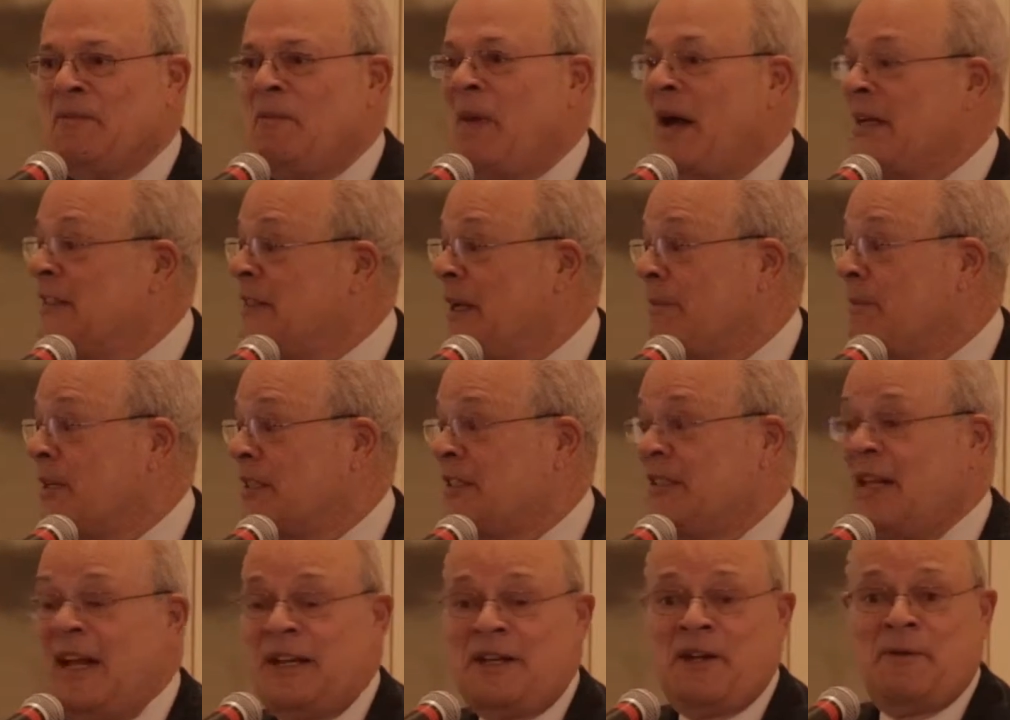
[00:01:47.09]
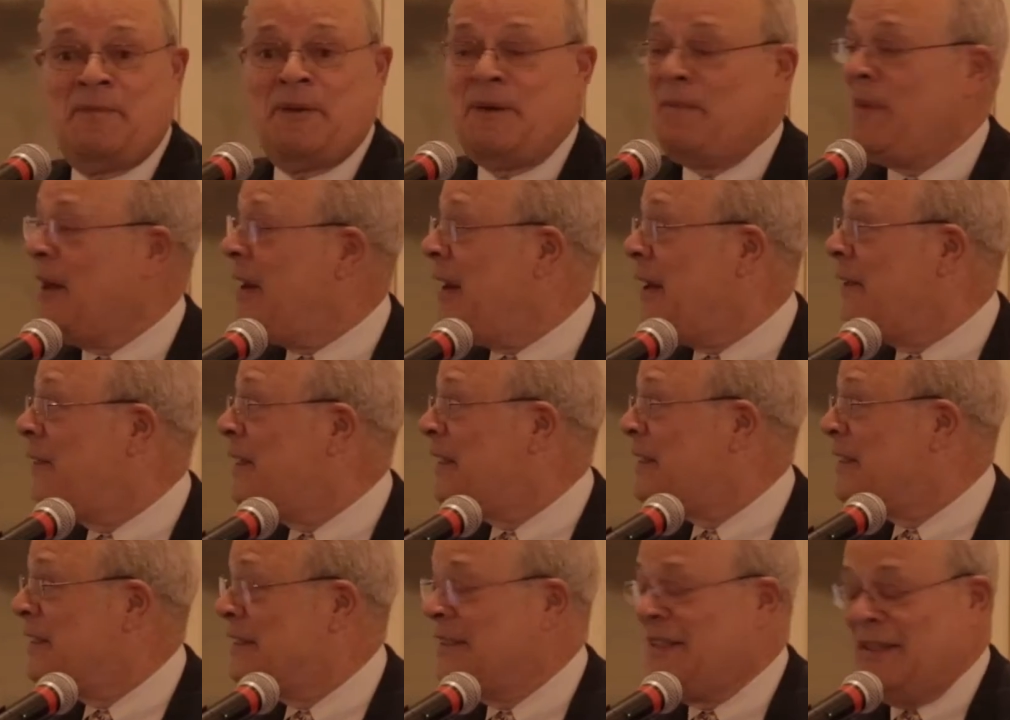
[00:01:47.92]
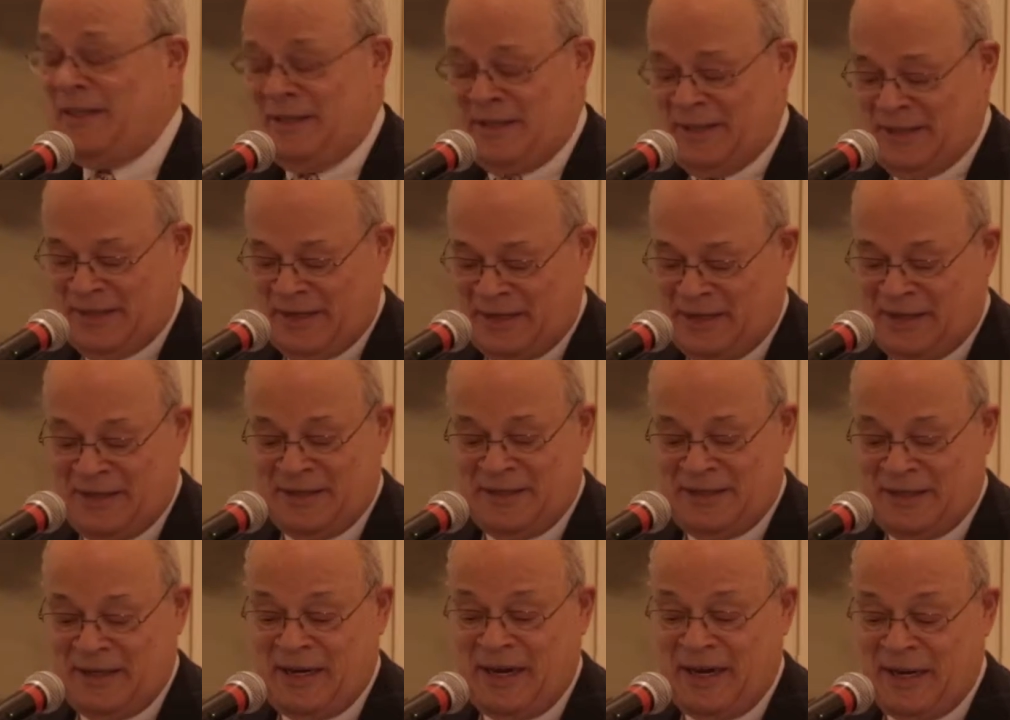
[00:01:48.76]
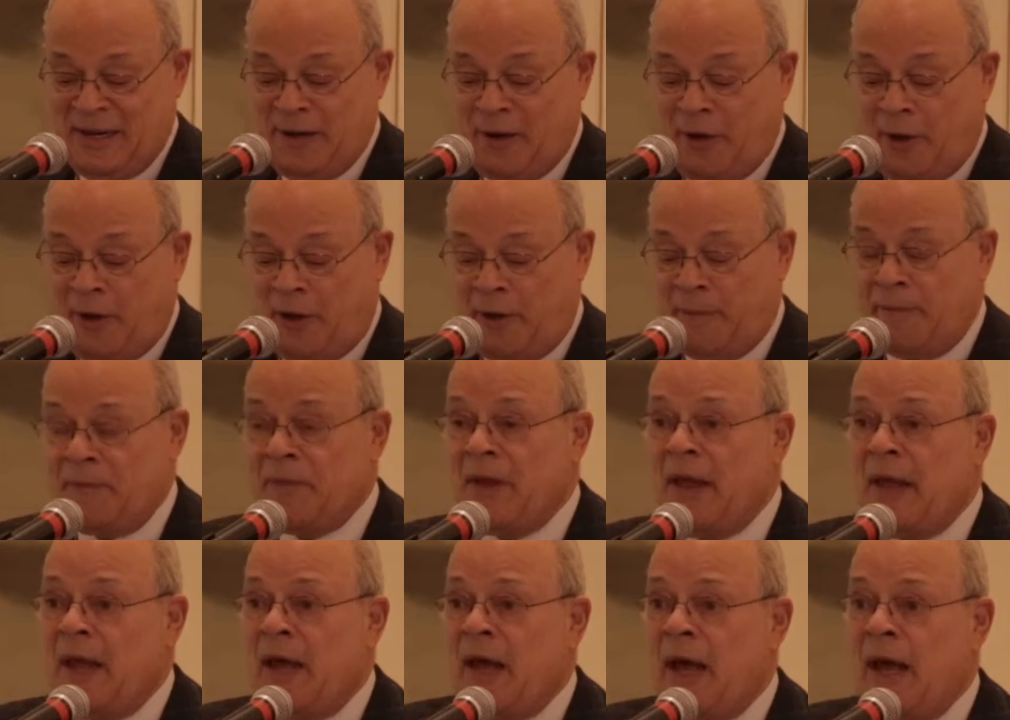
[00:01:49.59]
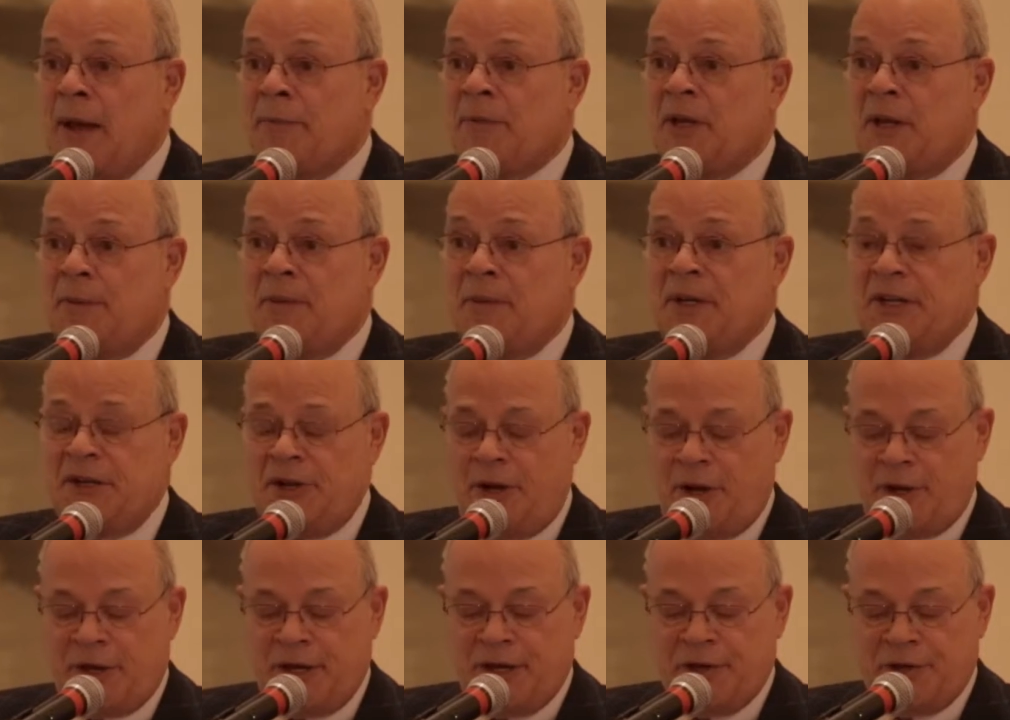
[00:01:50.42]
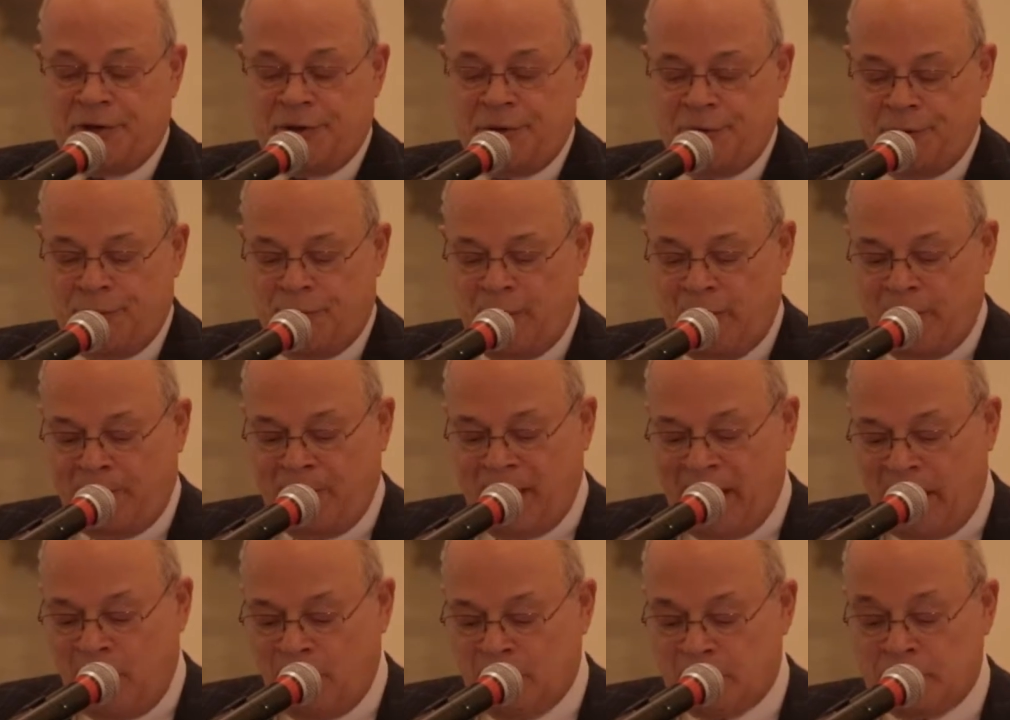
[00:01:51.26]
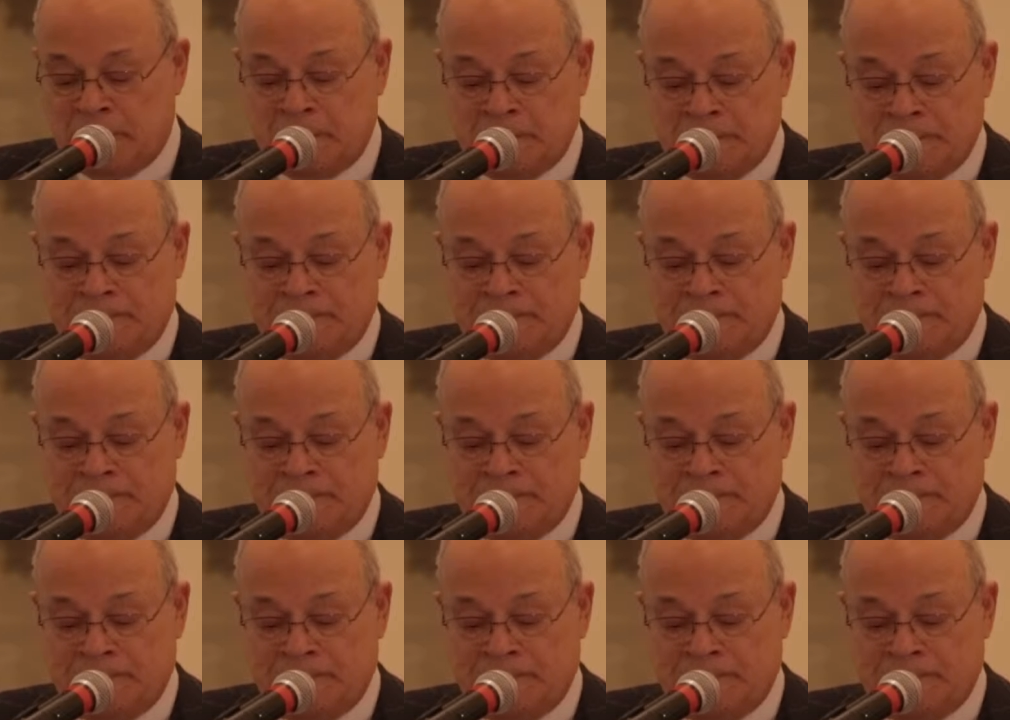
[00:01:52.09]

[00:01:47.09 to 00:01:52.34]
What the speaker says: My subject's not going to be about ethics today at all. I'm going to be talking to you about